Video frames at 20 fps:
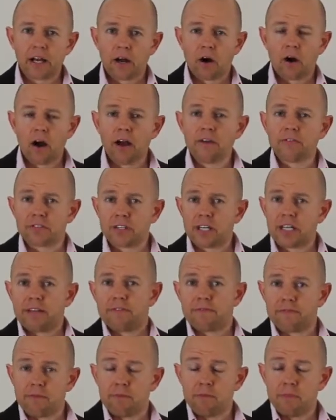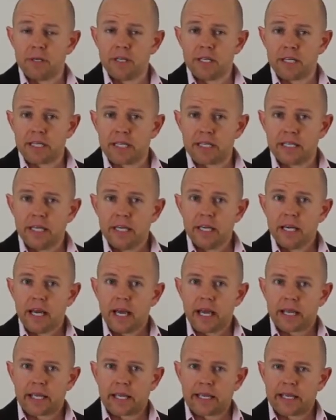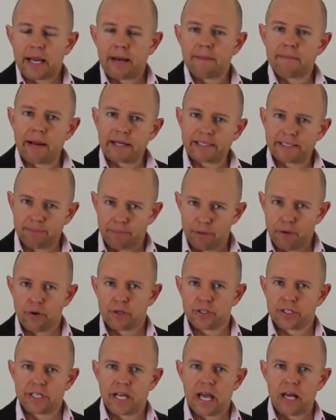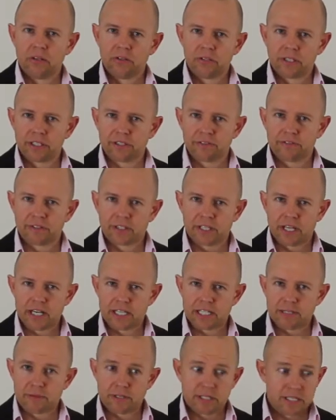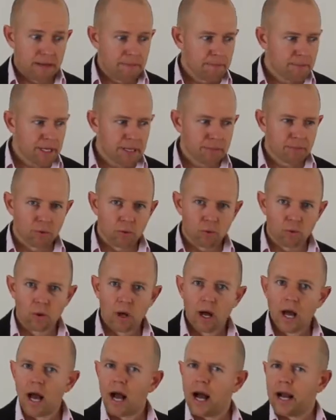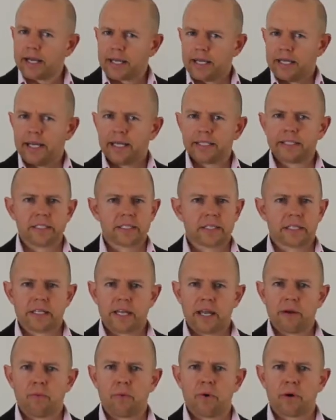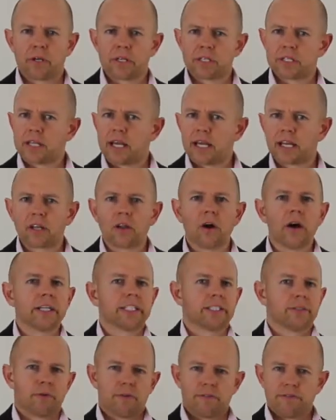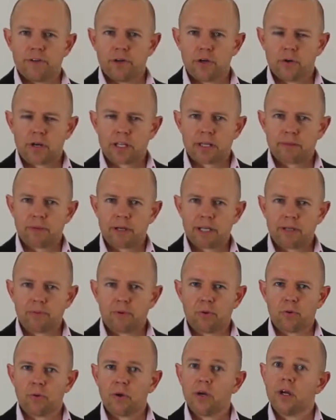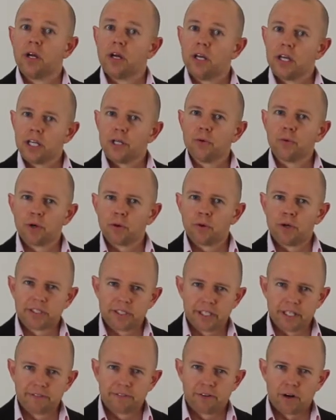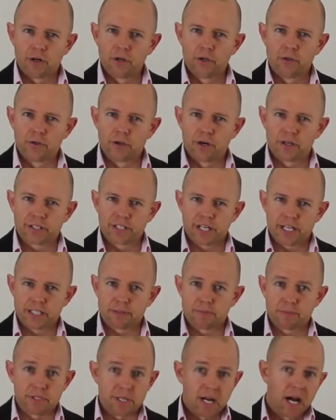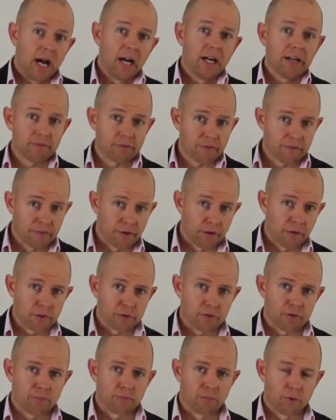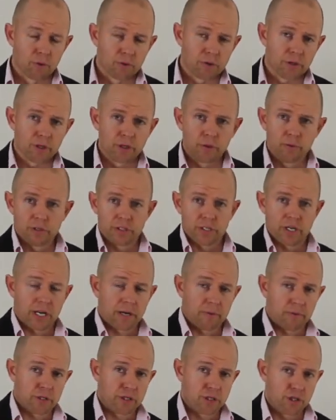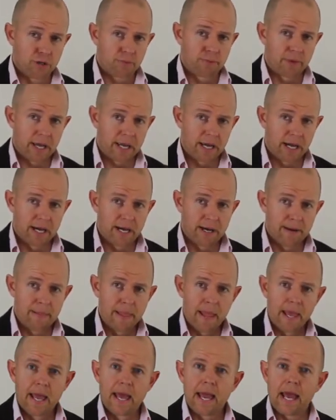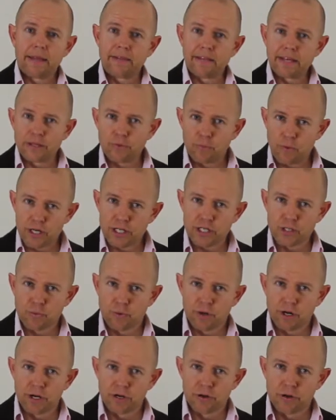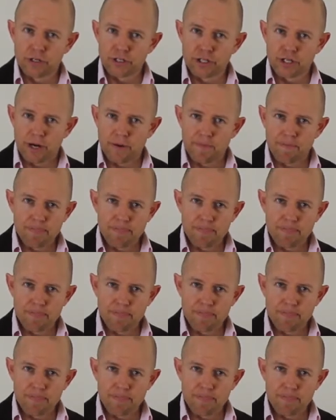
I've seen, for me, it can come back to personality of the customer. Some people are connectors and networkers and they like to refer other people. You want to identify who those customers are, if referrals are important to you, which I'm going to assume they are, and they're the ones you want to nurture.